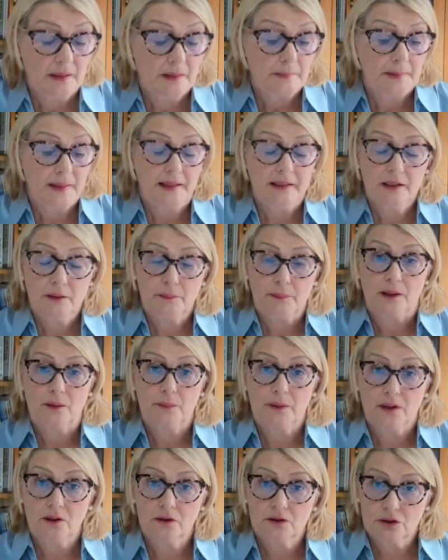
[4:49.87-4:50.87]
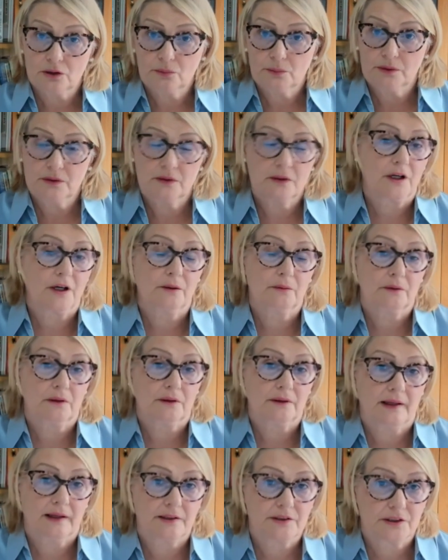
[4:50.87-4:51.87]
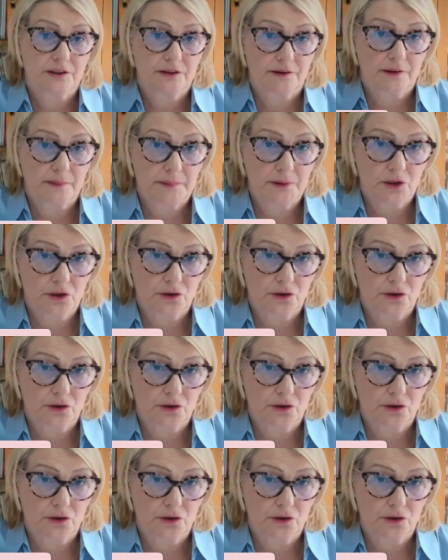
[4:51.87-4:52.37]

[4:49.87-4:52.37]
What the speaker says: But anyway, we got on with the colon hydrotherapy